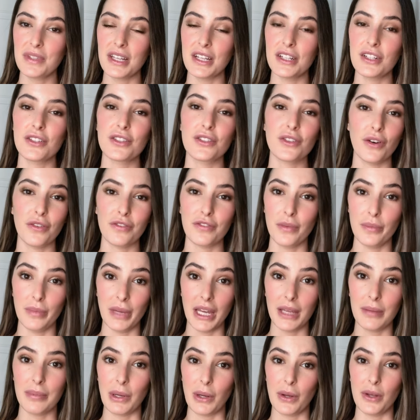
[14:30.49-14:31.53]
They're just not for
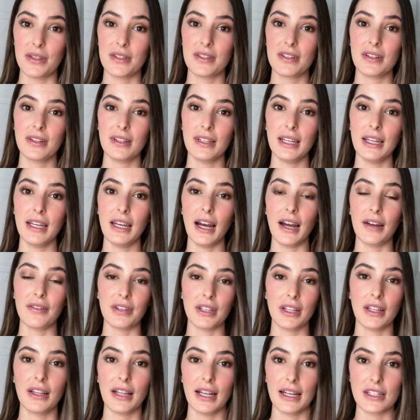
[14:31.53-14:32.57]
me personally. I
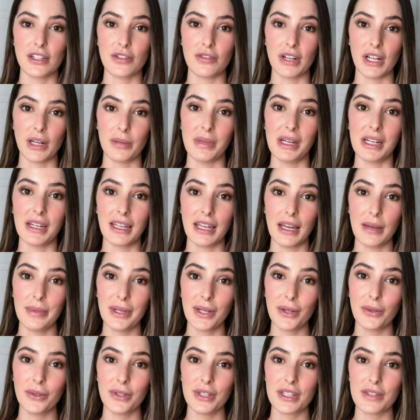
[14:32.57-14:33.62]
really like to recommend
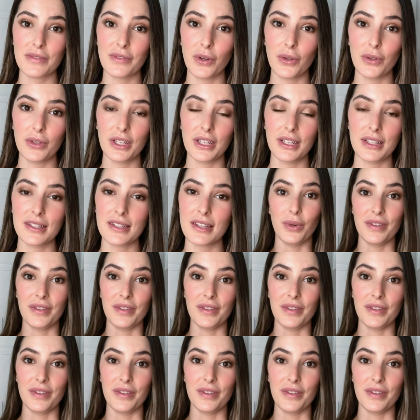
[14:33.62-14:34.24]
chemical exfoliants.